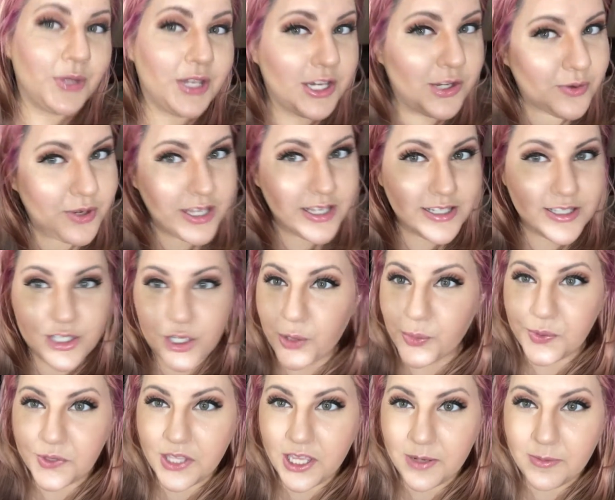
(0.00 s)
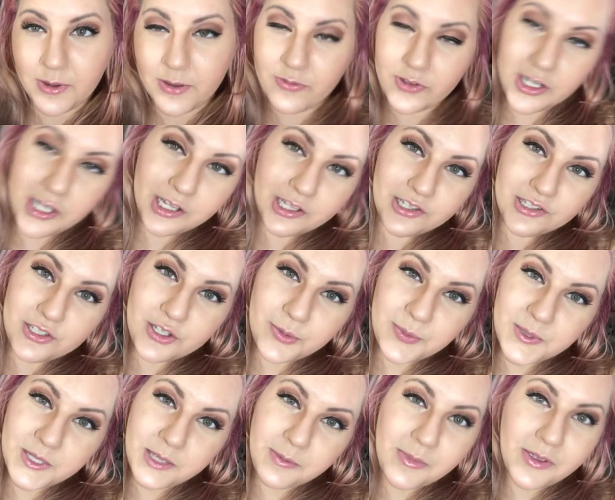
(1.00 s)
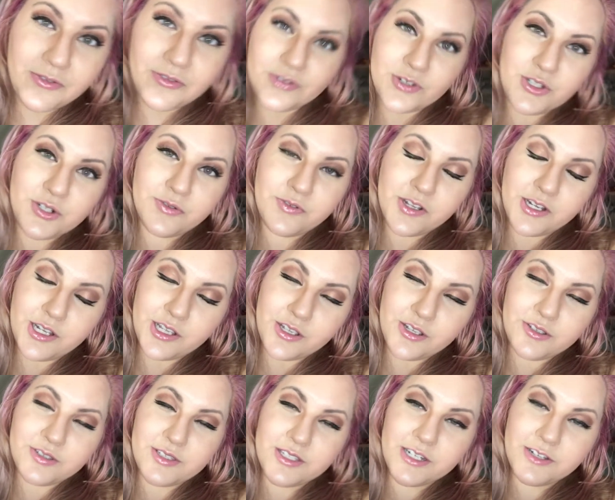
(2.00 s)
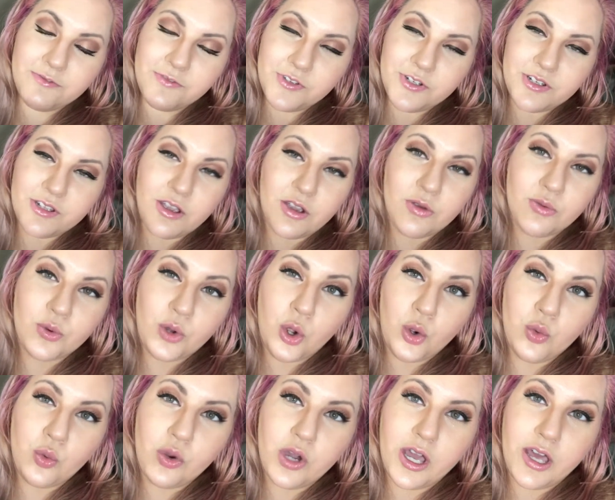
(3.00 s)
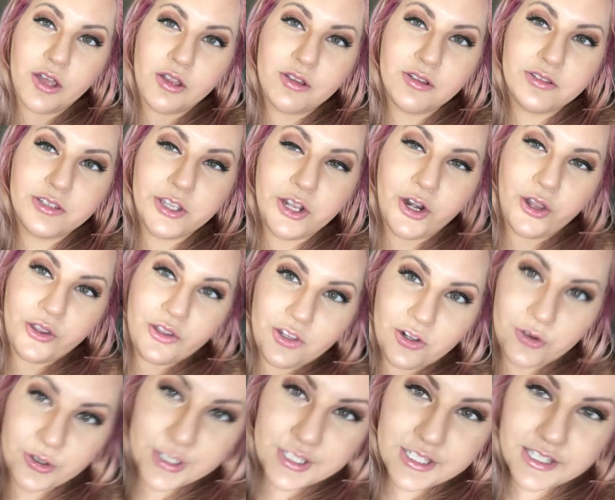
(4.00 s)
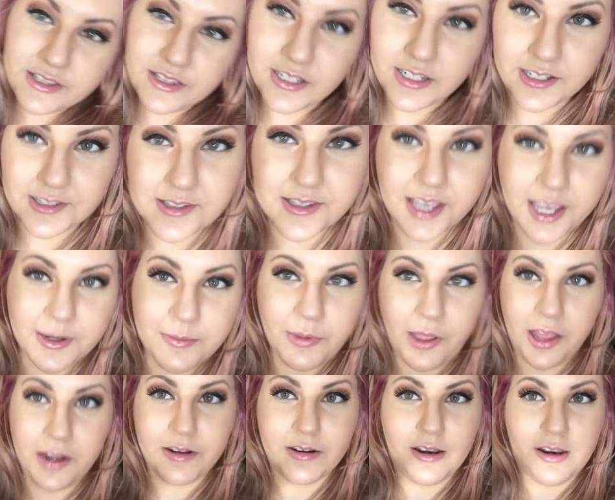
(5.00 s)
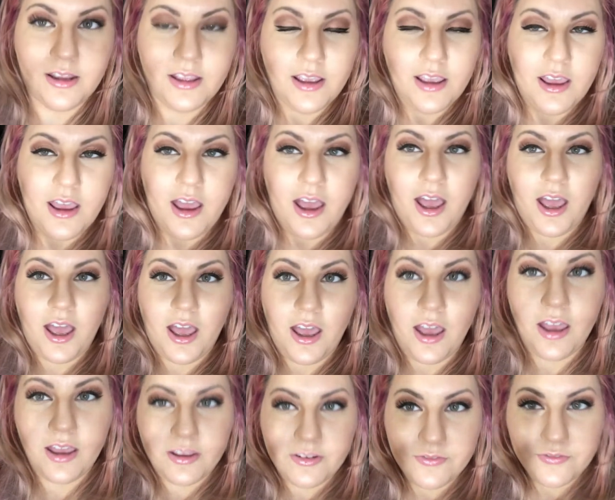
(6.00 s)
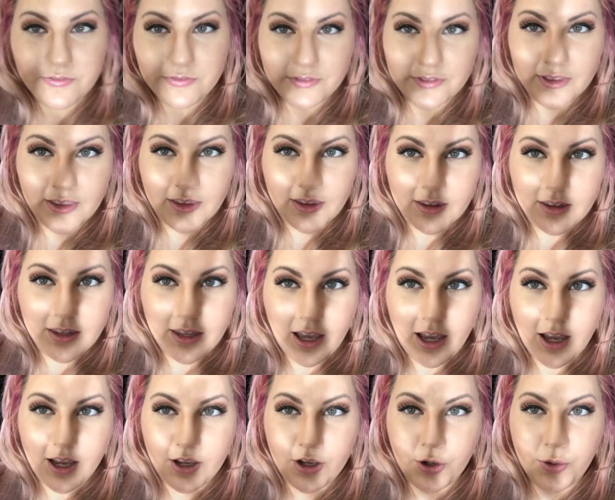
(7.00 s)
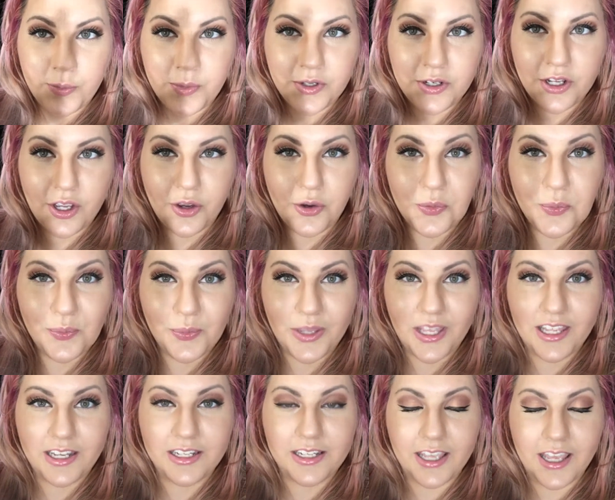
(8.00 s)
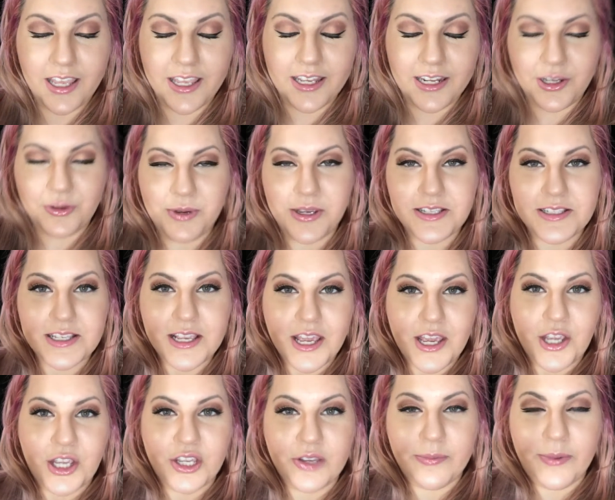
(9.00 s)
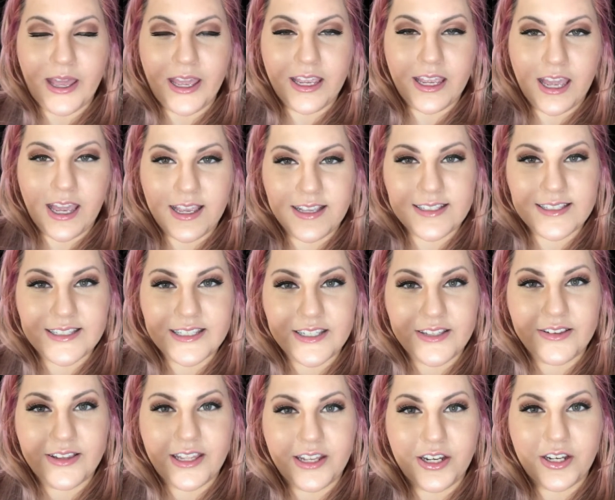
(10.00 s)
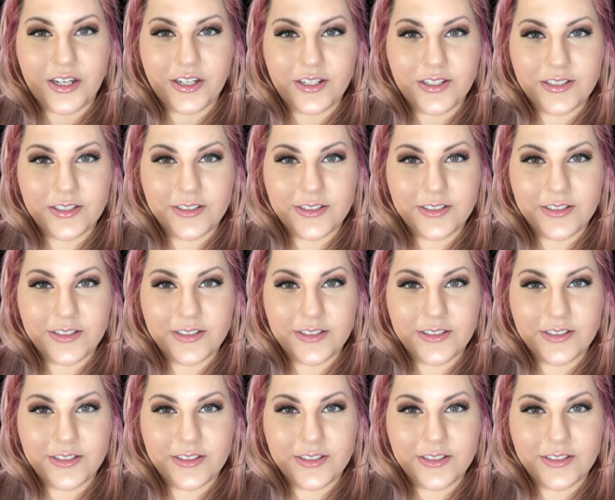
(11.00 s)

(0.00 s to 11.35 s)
But anyways, hope you like my videos. Hope you like my future videos. And if you don't, oh well, you know, you can always hit the dislike button. Yeah, I hope you don't. But anyways, goodbye, guys. See you later.